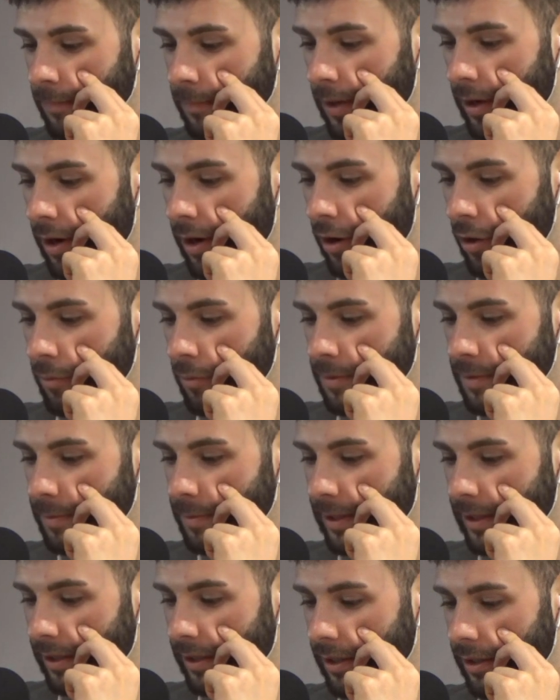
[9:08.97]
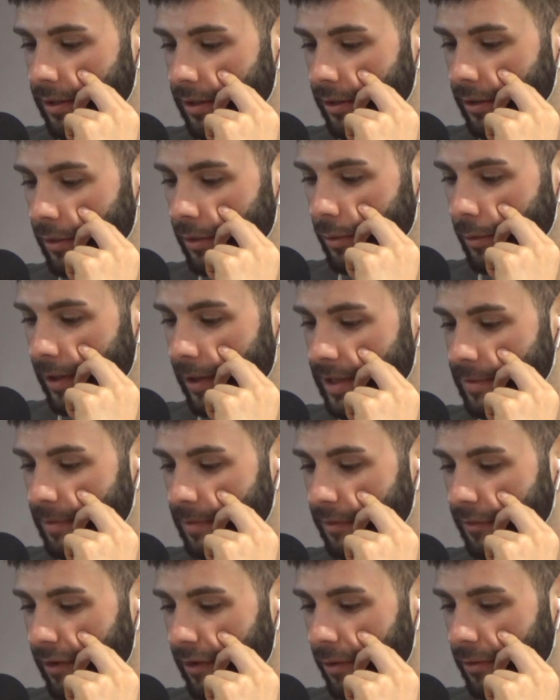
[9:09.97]
Holm has been a girl who has
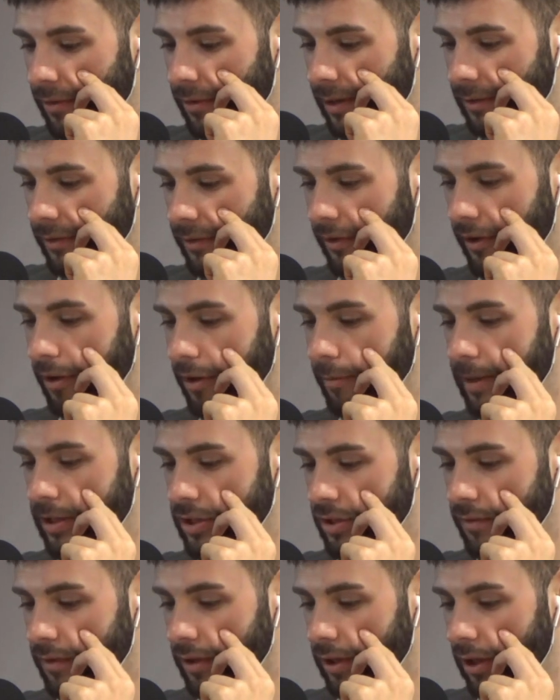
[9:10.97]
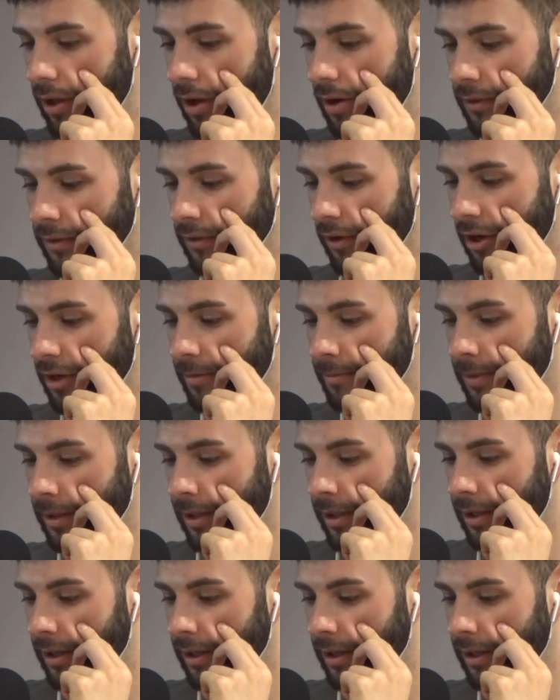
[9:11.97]
been floating around the title picture for a long time.